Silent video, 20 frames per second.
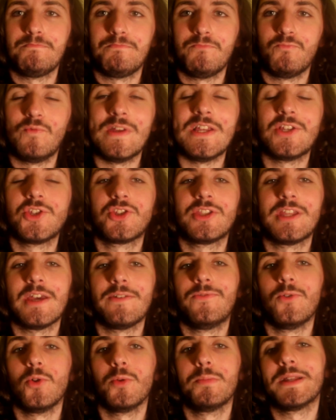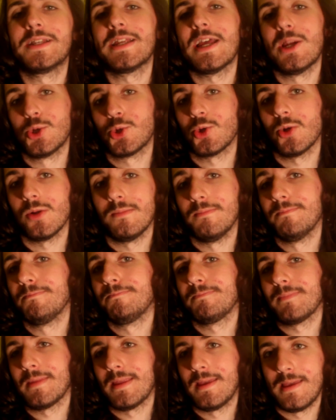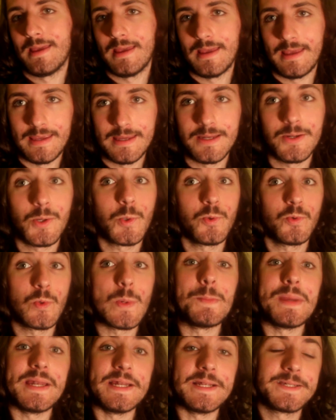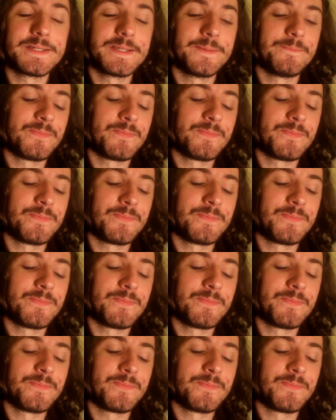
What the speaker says: reached their full potential in under a minute.